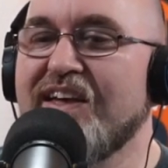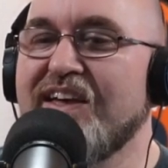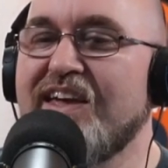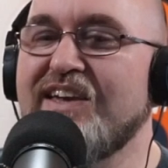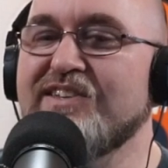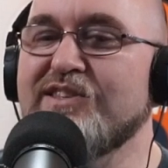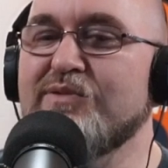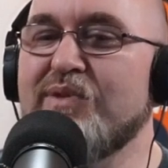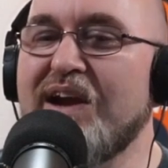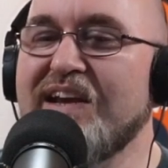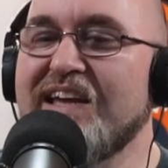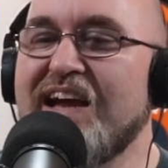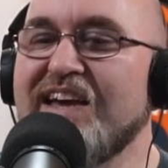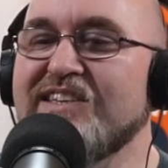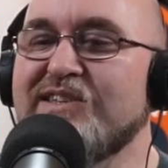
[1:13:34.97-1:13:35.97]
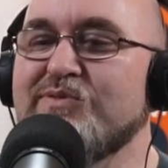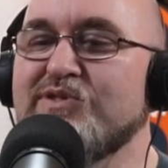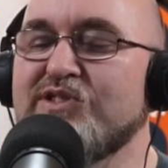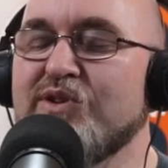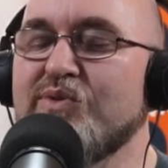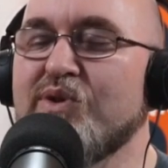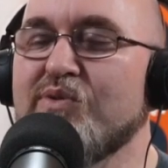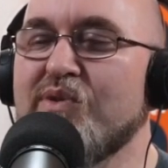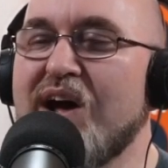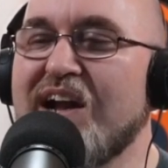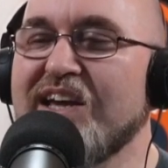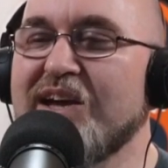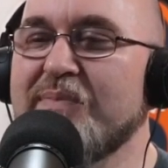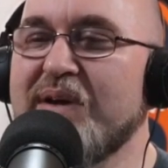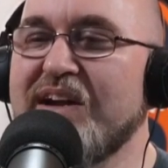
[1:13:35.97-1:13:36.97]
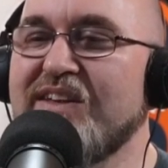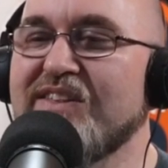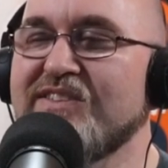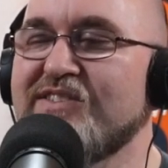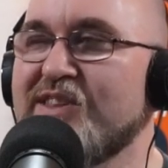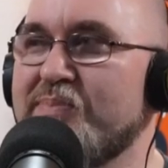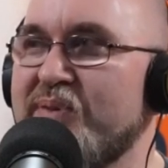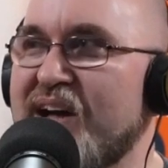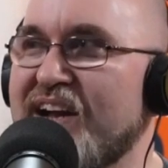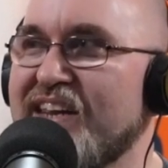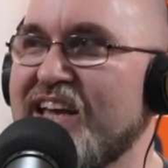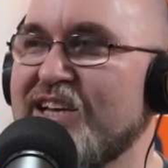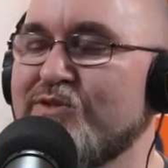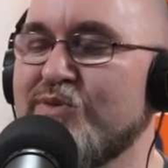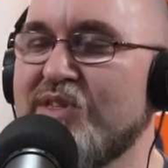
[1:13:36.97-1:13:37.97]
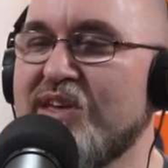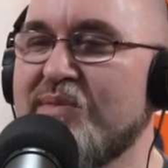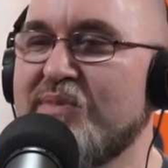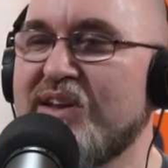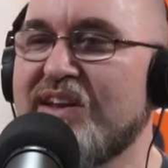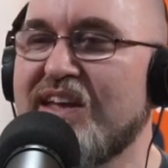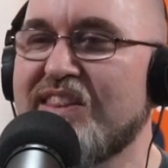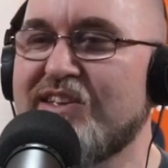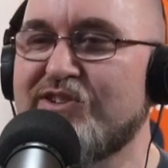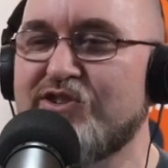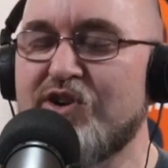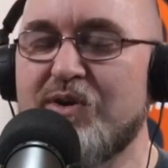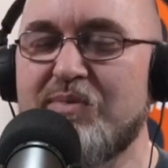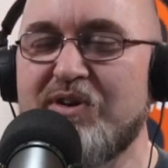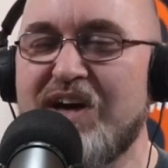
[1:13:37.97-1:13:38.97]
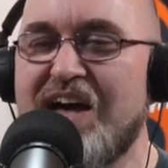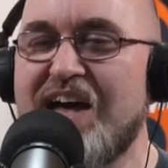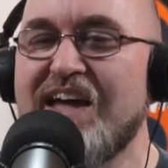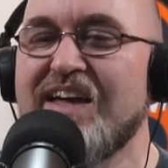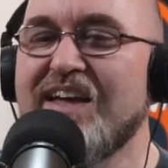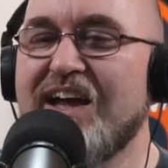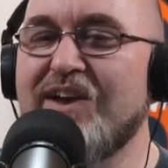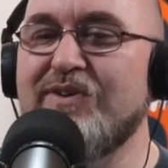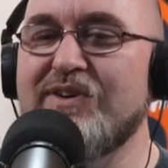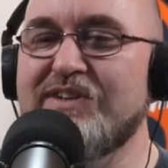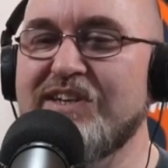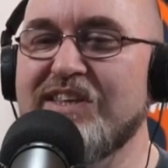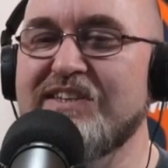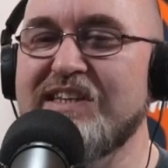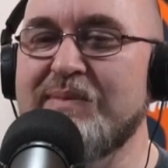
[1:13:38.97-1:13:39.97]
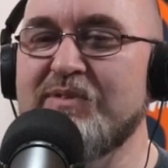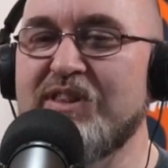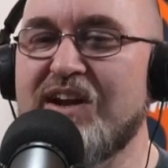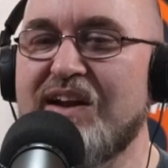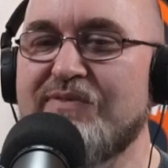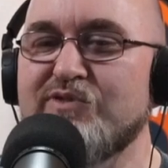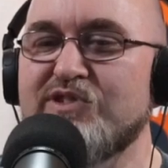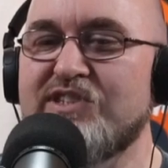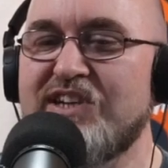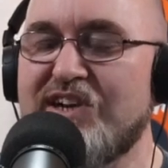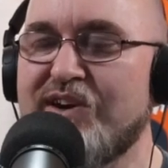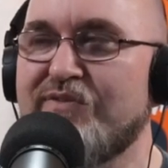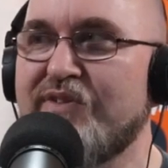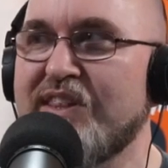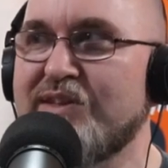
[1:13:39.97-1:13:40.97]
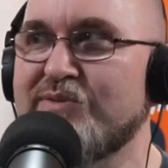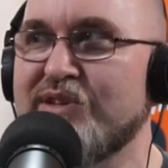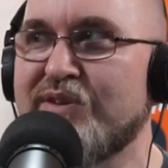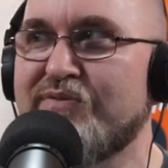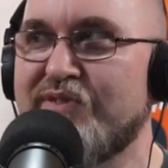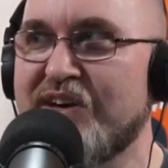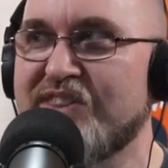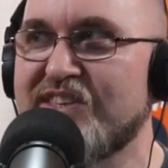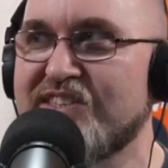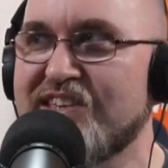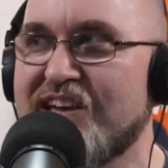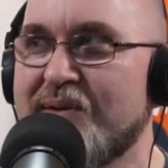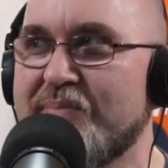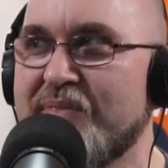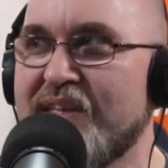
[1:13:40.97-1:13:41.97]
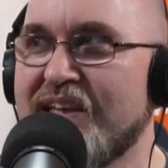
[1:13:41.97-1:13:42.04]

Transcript: he's the right guy because he was so neurotic about it. You listen to the podcast with him and the Chernobyl guy, and you could tell that Damon Lindelof was terrified that he was going to fuck this up.